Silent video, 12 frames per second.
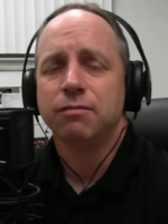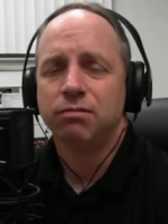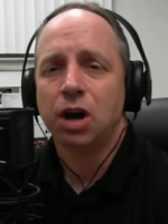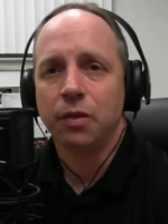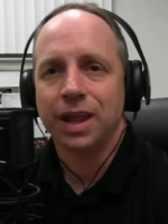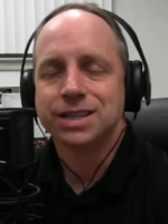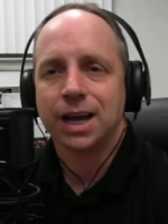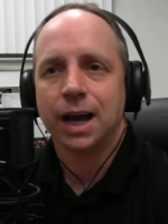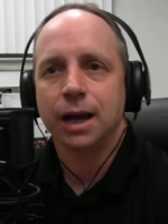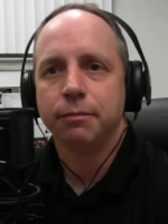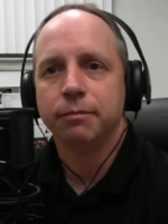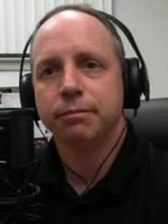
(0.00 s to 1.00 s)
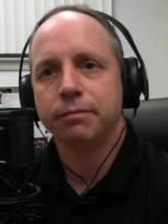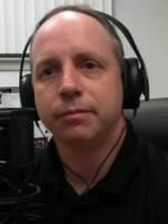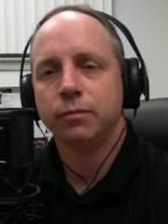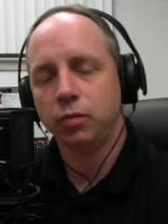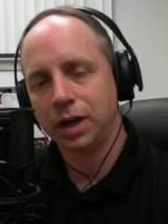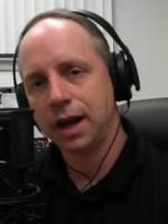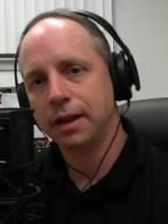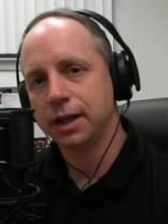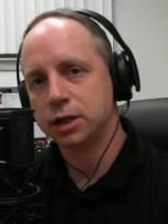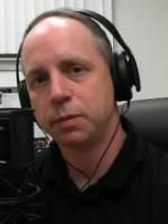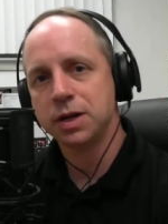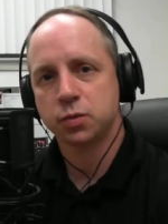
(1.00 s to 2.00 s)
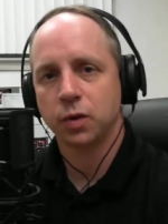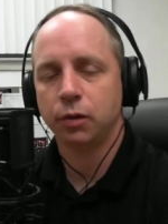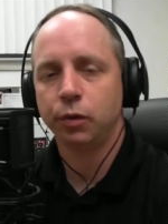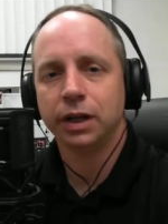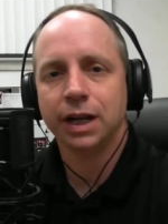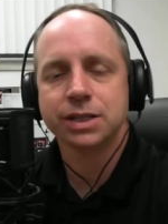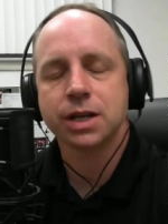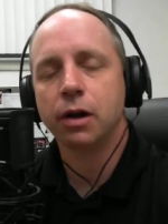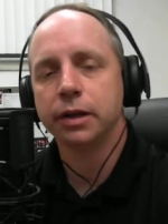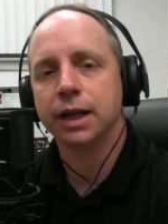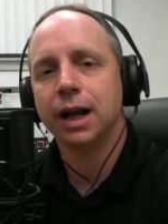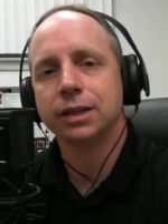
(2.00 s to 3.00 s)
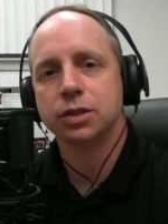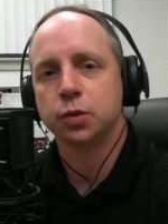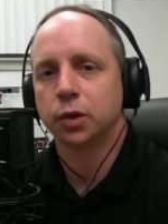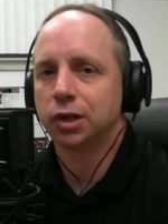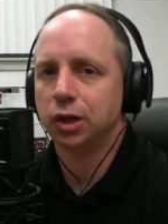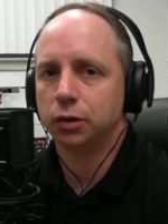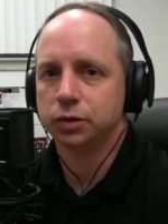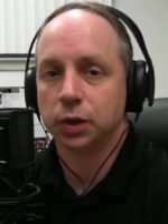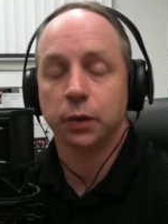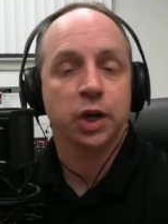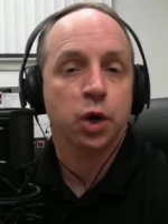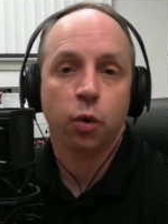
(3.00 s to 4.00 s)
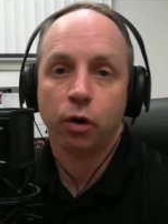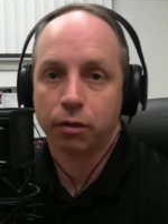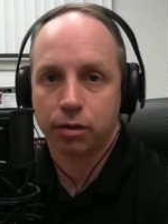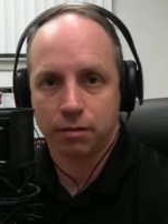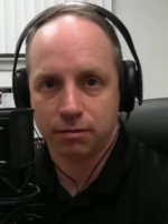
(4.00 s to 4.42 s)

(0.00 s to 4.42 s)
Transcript: Around that time, got on the expressway, realized that all the exits were closed going north